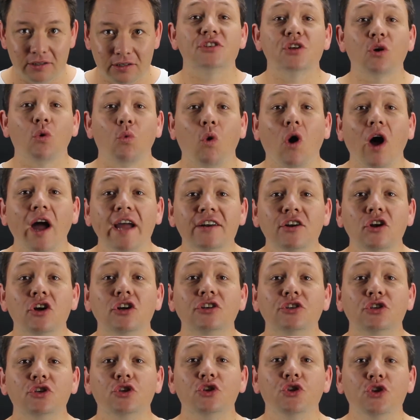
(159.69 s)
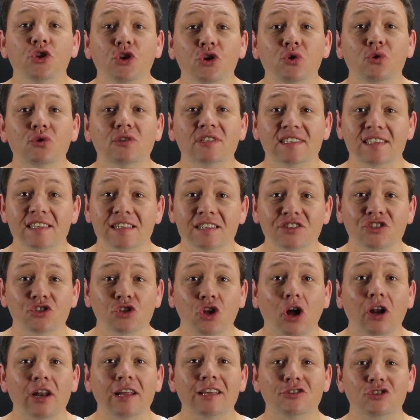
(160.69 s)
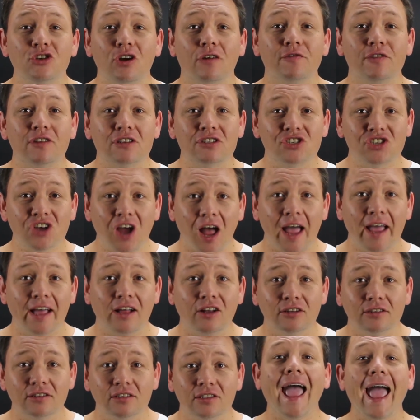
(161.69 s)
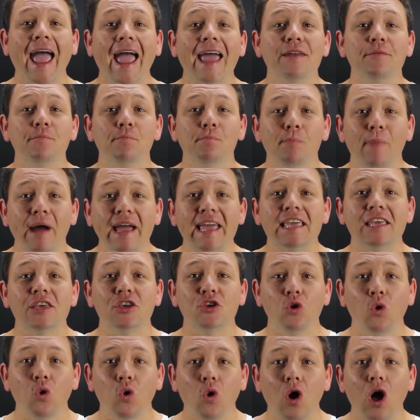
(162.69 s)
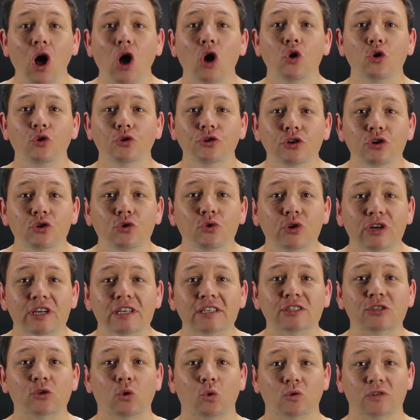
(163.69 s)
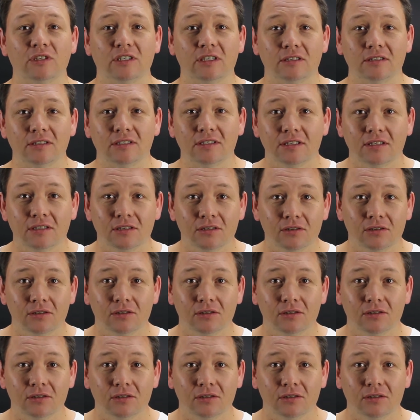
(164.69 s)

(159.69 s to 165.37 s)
So why not use this knowledge of the child and make your own resources?